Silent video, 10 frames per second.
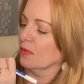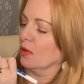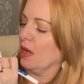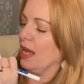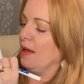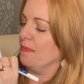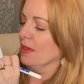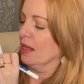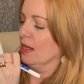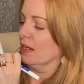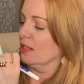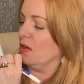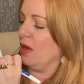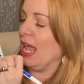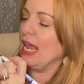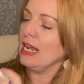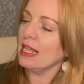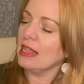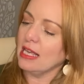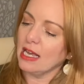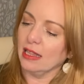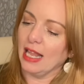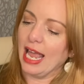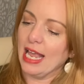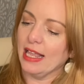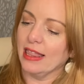Okay. So anything like